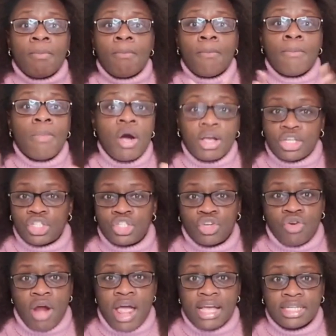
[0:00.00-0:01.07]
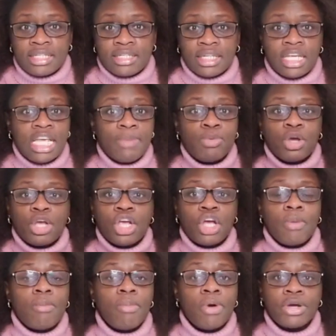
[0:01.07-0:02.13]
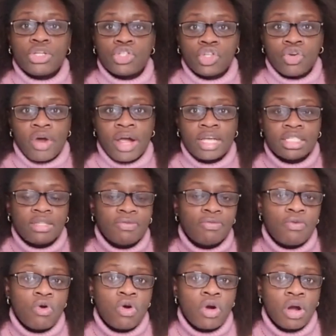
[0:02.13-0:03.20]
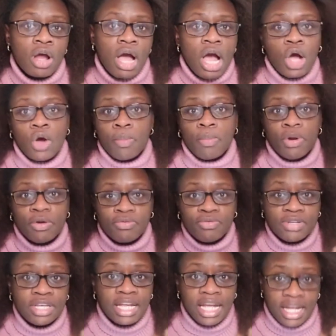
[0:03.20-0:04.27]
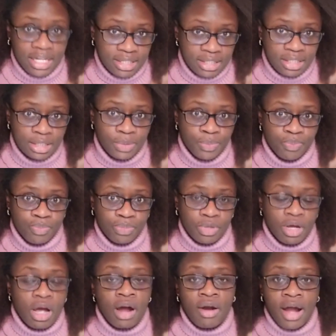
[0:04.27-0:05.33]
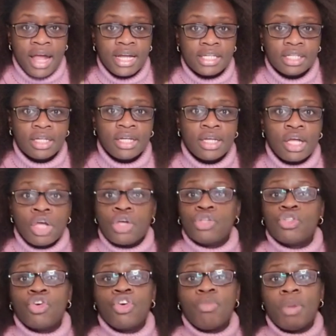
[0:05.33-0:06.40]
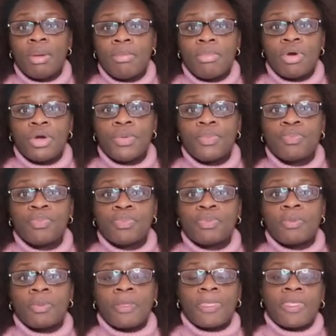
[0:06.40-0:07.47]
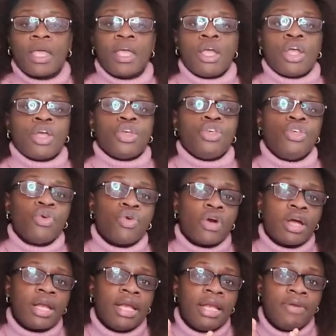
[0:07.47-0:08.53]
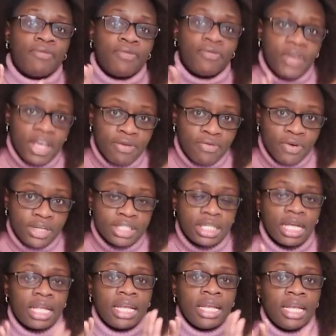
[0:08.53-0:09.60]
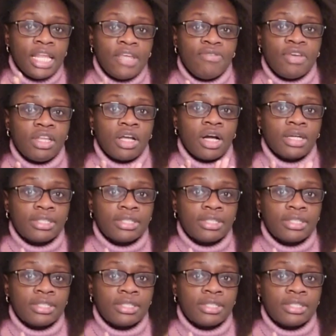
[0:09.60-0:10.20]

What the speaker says: moisturized, keep your hair moisturized for a couple of days. All right? So remember your favorite leave-in